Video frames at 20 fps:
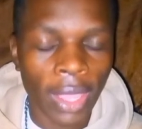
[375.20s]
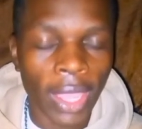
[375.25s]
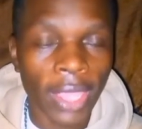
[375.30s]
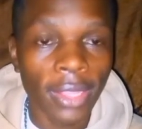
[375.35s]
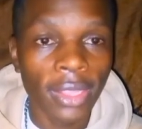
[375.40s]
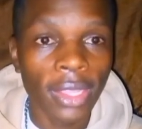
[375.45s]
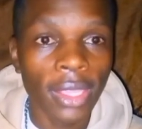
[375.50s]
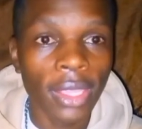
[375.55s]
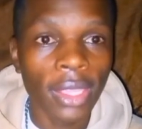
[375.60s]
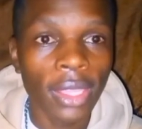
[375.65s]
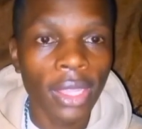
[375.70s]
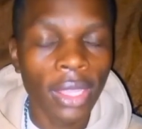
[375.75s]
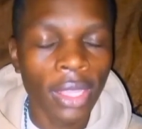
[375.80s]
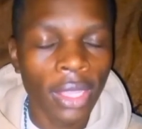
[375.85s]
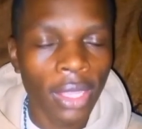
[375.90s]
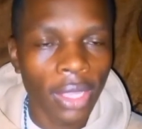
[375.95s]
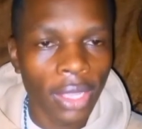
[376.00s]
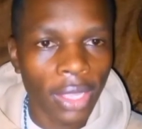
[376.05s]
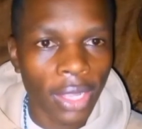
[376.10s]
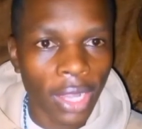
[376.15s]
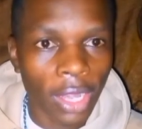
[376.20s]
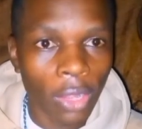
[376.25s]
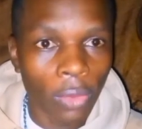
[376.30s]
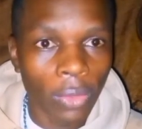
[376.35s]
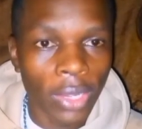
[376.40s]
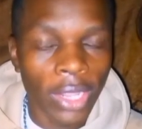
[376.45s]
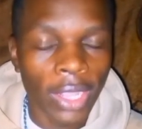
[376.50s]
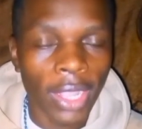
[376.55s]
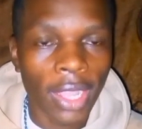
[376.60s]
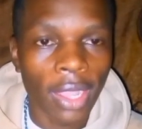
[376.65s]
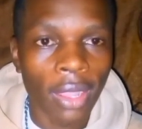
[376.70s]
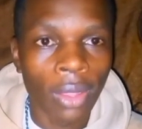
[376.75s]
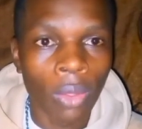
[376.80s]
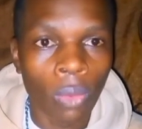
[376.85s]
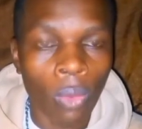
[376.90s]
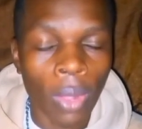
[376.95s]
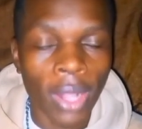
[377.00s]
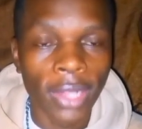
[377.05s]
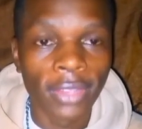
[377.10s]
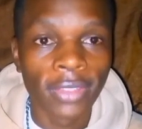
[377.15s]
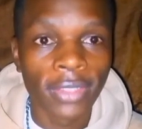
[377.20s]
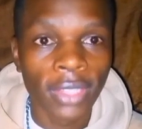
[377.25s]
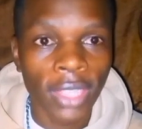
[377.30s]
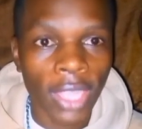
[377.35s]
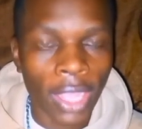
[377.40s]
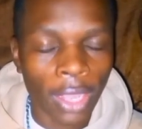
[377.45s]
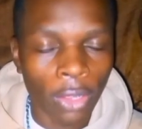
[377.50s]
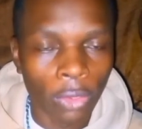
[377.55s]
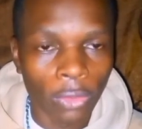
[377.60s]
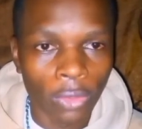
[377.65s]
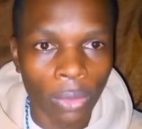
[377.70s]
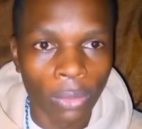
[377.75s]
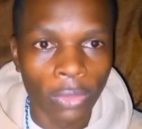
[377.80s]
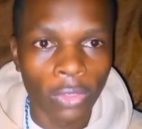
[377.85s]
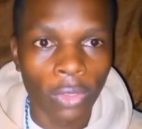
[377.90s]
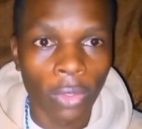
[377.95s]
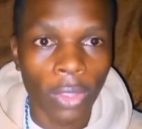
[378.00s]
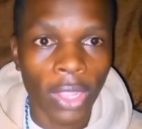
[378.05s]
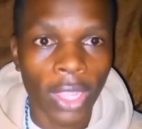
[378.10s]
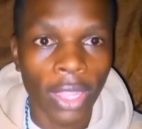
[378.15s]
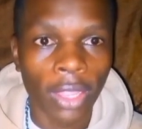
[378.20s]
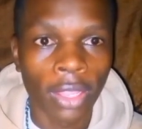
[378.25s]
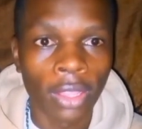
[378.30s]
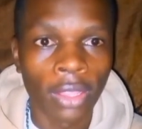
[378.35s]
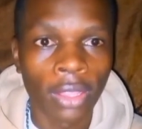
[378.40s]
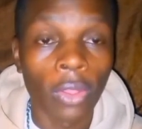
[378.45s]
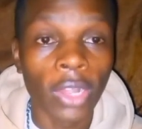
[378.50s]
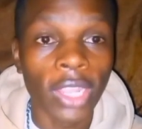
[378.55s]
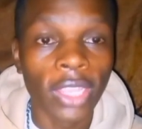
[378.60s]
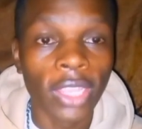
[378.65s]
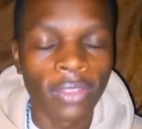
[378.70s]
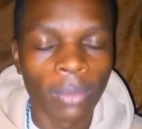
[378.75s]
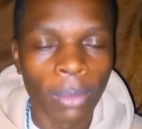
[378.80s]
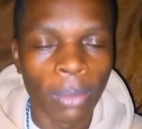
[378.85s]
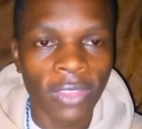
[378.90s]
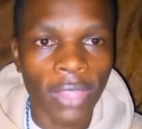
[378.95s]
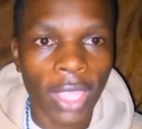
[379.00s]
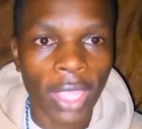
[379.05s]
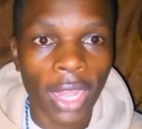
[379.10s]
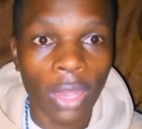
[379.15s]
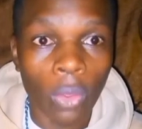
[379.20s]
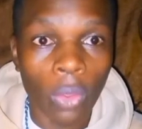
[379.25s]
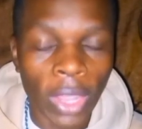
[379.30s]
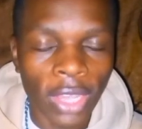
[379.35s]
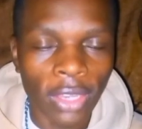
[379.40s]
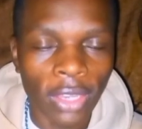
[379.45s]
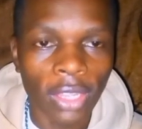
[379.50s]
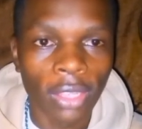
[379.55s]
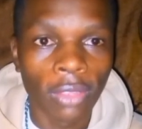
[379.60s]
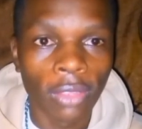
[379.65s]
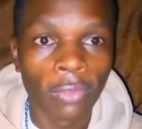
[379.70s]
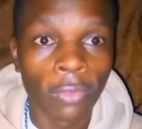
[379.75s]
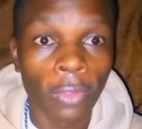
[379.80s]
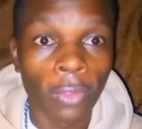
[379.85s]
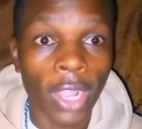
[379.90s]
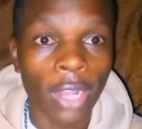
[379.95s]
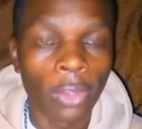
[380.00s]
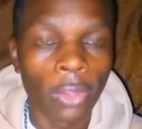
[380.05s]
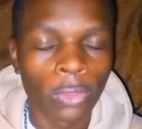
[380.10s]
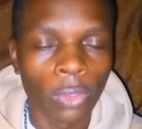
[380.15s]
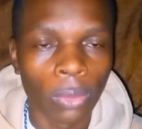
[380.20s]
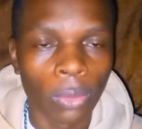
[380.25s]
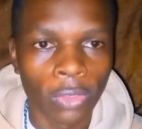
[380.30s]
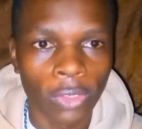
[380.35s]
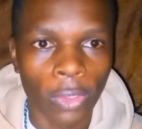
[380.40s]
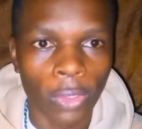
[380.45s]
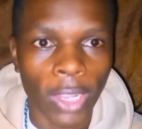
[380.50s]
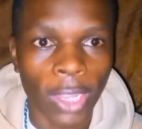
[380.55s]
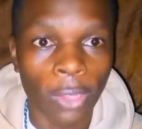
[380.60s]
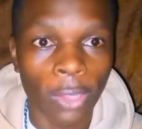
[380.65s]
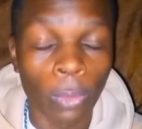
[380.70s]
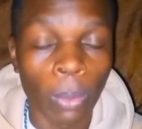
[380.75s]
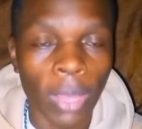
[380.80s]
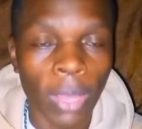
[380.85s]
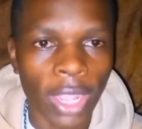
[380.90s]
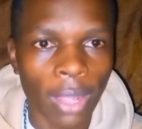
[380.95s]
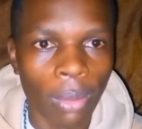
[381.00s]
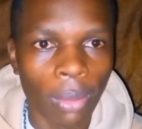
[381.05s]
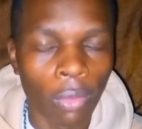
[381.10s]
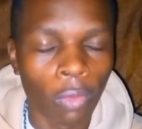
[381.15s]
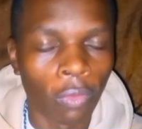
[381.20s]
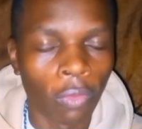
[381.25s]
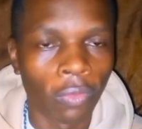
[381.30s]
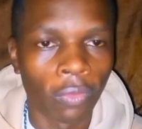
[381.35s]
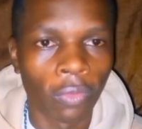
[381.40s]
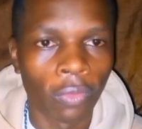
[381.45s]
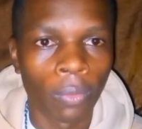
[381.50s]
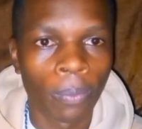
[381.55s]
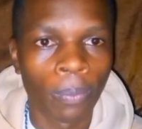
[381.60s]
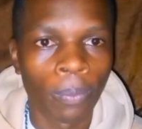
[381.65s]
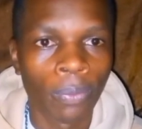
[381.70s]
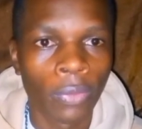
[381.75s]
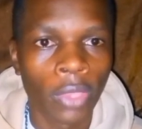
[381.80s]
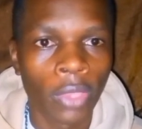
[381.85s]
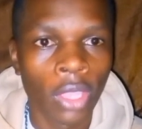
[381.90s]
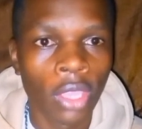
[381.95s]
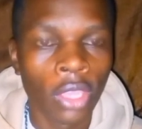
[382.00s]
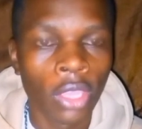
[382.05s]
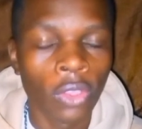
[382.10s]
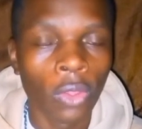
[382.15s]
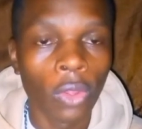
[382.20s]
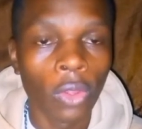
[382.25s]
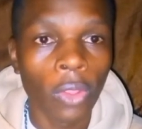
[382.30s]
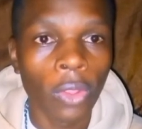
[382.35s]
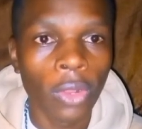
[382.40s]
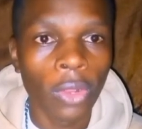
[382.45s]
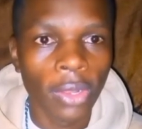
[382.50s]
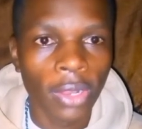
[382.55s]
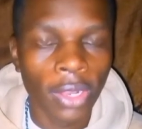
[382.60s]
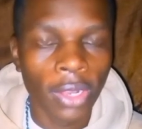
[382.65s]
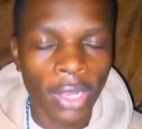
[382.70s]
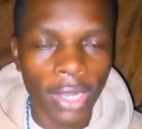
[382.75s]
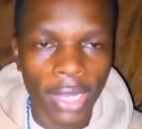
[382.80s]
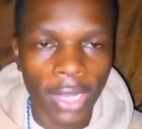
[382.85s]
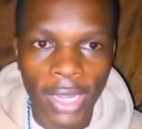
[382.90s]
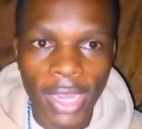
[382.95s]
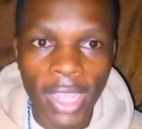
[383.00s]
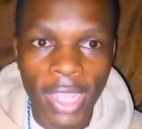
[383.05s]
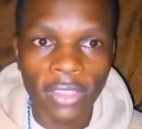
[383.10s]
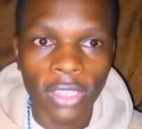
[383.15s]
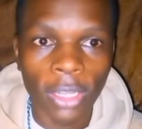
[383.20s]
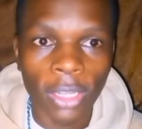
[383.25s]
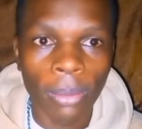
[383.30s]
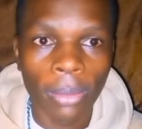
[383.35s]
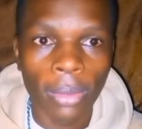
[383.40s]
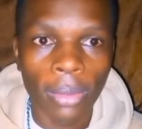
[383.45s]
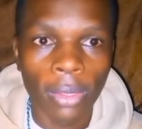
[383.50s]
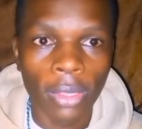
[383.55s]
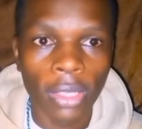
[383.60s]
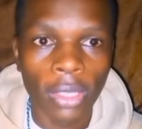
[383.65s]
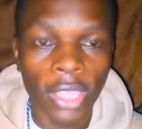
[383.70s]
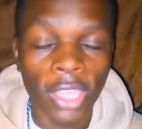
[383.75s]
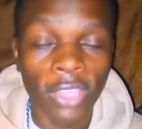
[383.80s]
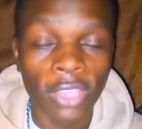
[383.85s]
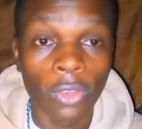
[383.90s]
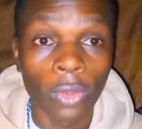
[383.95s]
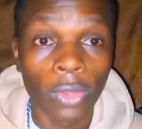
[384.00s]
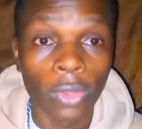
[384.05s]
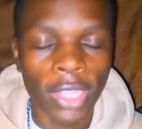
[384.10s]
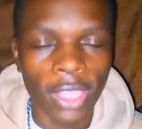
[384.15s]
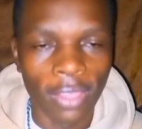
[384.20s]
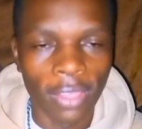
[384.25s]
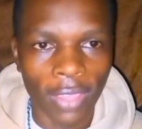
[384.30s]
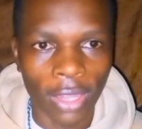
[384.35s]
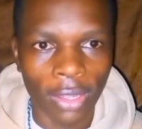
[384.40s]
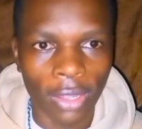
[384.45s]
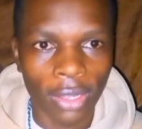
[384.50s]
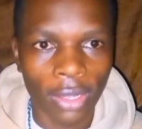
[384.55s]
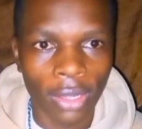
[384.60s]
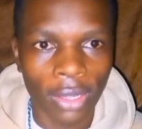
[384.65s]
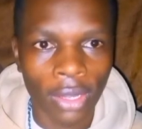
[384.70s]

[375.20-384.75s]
I think Raila Odinga wants Kalonzo Musyoka, or is basically waiting for Kalonzo Musyoka to make a move. You know, leadership is not given.